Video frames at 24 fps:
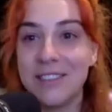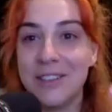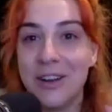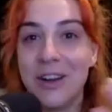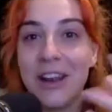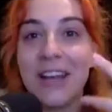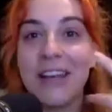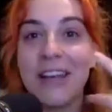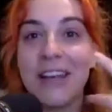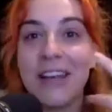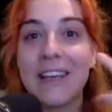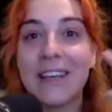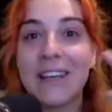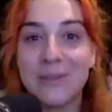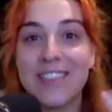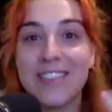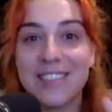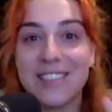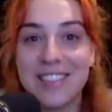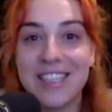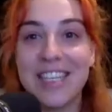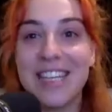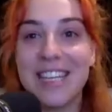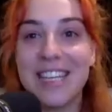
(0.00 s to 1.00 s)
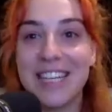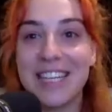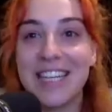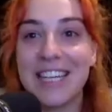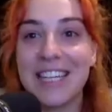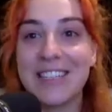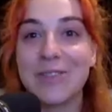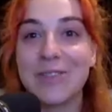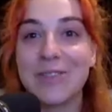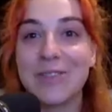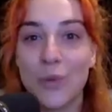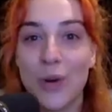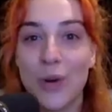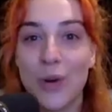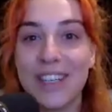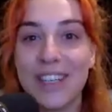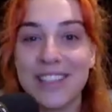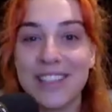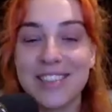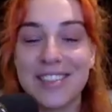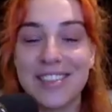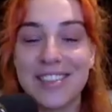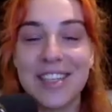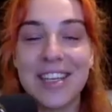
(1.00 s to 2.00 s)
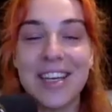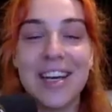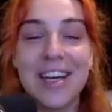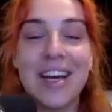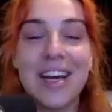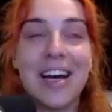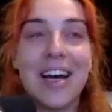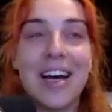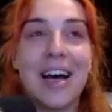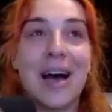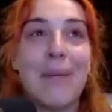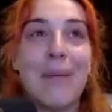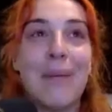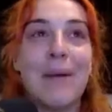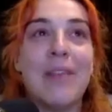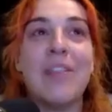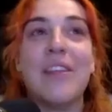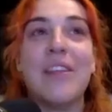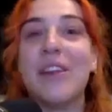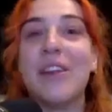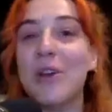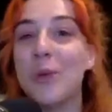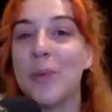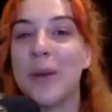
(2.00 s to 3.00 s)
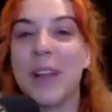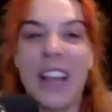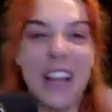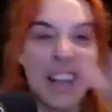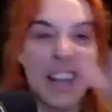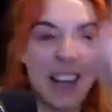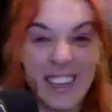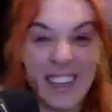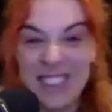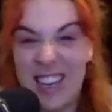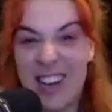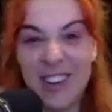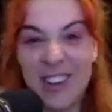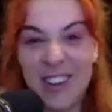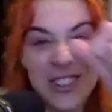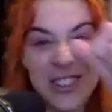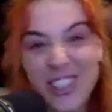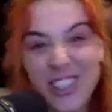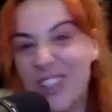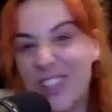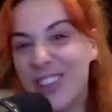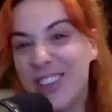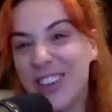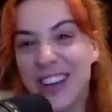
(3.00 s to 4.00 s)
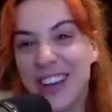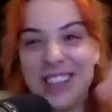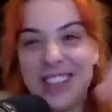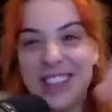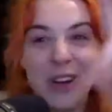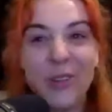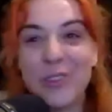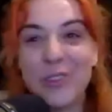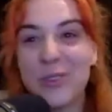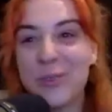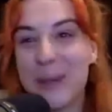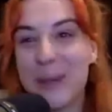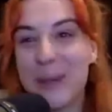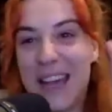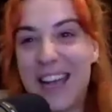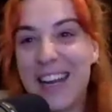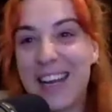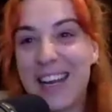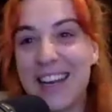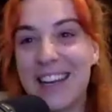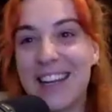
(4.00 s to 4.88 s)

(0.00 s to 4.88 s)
You know, like, he'll succeed at least once. And then he'll be like, I told you, mate.